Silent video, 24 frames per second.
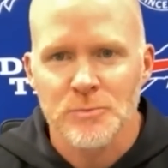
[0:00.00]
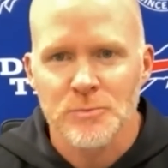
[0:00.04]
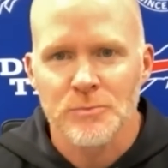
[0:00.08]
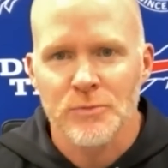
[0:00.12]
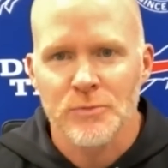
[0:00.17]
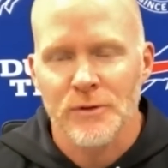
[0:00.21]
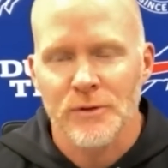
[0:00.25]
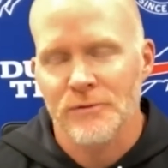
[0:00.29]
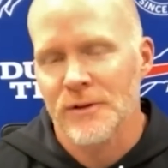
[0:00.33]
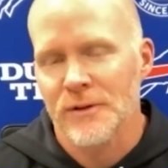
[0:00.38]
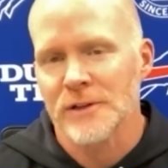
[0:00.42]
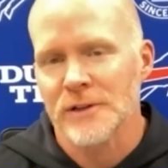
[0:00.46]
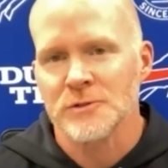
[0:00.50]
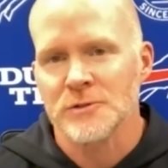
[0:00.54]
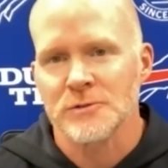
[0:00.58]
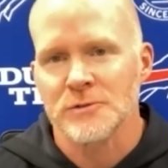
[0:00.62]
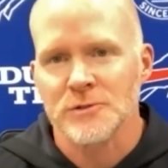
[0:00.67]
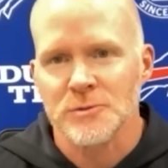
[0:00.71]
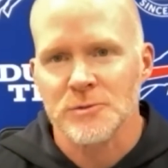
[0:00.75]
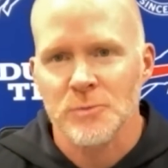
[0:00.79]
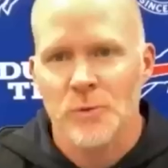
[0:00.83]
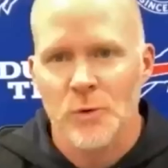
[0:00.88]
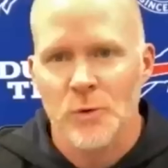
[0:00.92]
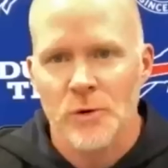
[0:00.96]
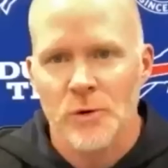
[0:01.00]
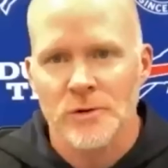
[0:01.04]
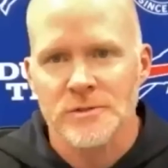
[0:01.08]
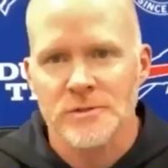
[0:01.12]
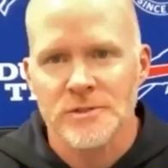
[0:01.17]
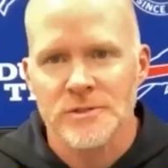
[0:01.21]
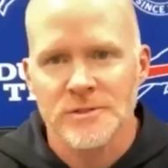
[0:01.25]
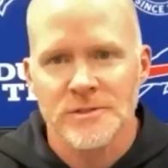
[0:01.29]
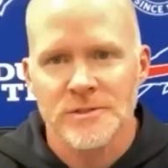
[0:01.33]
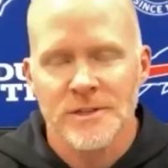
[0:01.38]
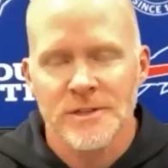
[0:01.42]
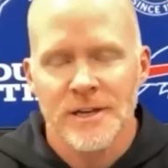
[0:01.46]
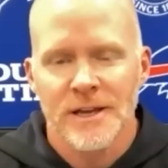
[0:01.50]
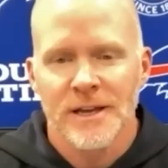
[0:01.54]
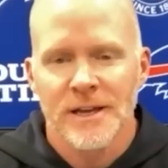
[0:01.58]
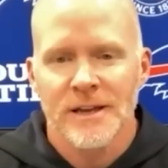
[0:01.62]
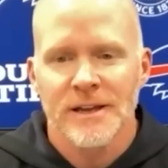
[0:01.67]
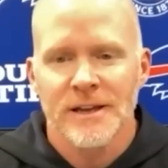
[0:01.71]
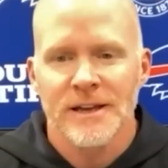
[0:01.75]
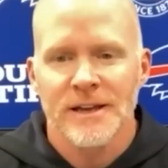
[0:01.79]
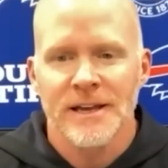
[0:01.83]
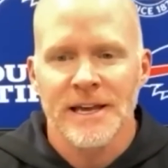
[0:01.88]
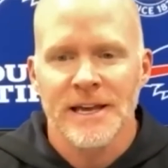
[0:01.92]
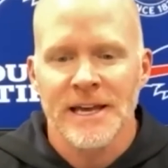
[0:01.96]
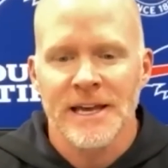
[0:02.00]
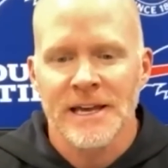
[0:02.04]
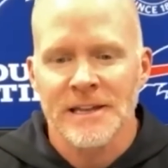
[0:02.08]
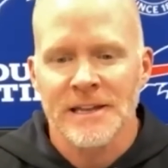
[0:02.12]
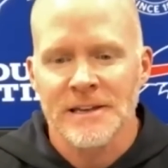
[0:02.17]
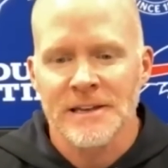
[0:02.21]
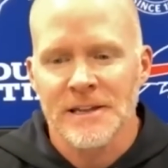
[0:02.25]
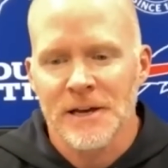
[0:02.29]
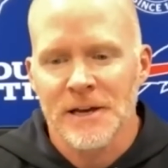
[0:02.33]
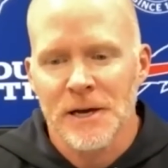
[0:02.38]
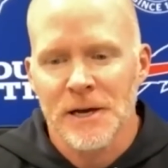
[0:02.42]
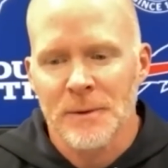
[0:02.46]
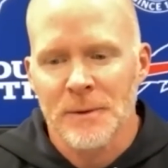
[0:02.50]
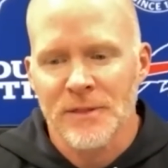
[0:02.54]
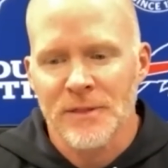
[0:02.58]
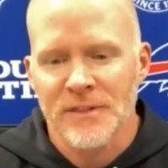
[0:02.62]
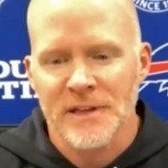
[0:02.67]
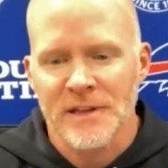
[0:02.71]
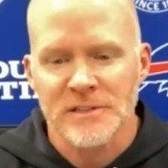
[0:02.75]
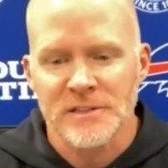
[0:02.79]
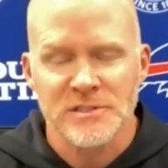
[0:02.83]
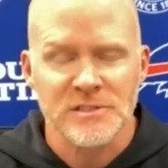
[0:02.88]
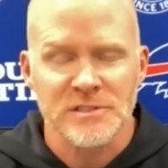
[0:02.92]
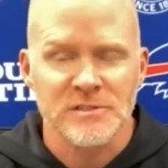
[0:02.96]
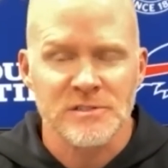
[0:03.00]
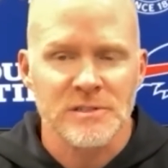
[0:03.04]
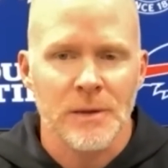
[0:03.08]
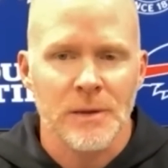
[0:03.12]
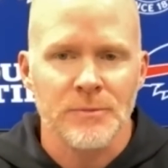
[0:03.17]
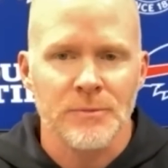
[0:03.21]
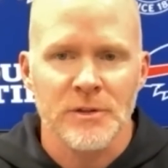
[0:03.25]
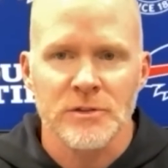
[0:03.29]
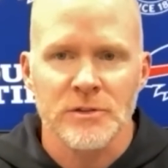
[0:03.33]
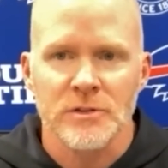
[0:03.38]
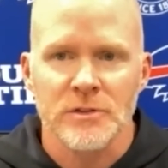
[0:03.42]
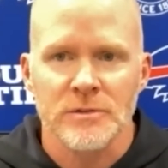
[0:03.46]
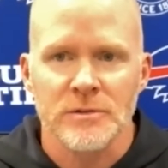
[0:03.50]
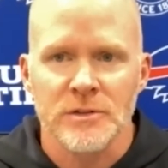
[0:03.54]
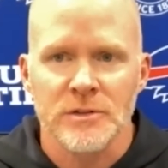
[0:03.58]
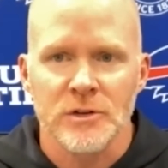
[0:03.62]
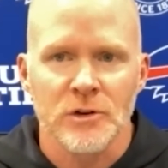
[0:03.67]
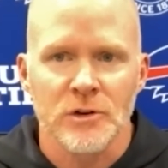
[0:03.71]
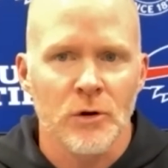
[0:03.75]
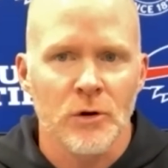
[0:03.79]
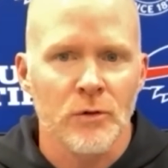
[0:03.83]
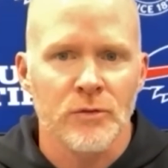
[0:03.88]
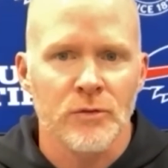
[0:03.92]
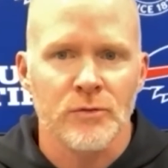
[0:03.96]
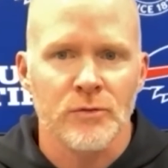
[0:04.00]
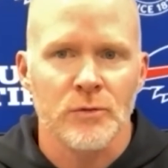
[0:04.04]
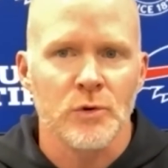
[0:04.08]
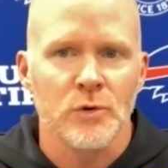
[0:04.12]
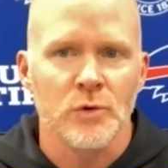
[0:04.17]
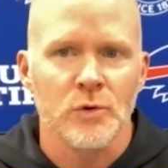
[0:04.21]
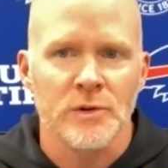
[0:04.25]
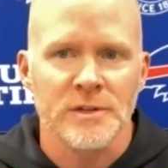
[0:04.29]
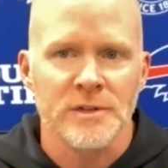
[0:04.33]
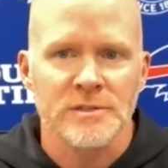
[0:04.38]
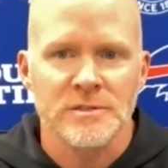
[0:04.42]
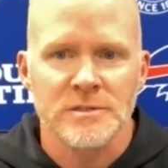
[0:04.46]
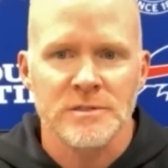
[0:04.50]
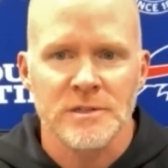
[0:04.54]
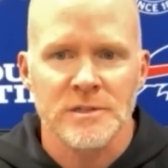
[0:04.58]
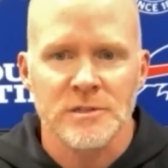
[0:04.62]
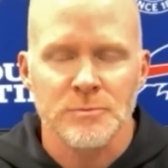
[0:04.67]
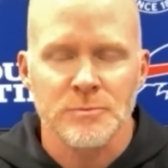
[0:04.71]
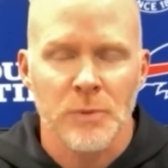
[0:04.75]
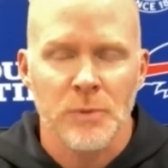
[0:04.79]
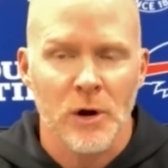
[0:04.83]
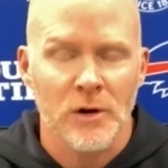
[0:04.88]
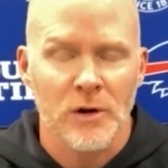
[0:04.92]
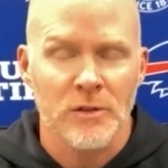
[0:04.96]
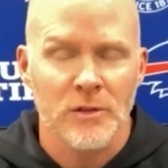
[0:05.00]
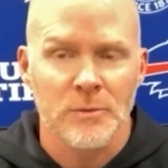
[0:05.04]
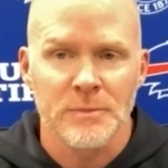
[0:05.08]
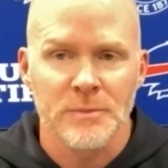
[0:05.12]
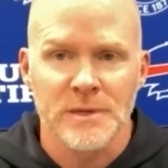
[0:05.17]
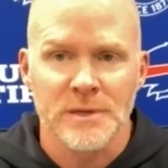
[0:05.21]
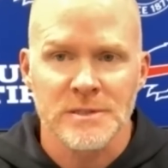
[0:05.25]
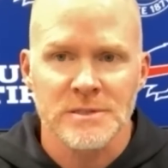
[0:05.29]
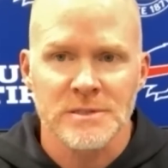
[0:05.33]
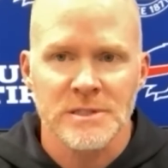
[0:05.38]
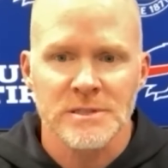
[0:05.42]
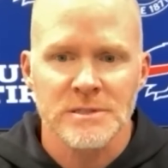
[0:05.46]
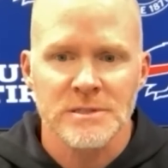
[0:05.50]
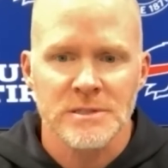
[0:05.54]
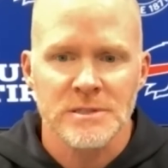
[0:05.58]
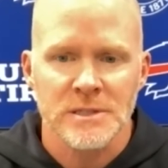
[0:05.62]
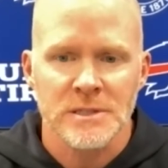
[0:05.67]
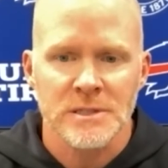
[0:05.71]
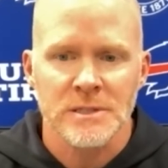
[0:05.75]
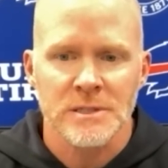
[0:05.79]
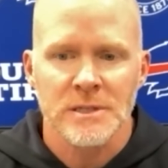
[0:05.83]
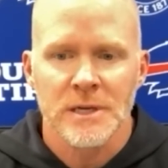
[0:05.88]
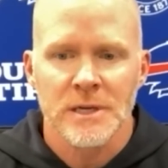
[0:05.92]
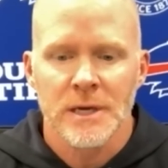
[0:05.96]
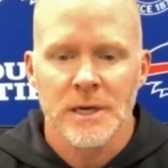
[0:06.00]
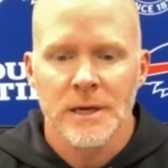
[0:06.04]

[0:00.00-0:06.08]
professional sports, and um, I think it's just something you you go through, and it's it's part of the business, and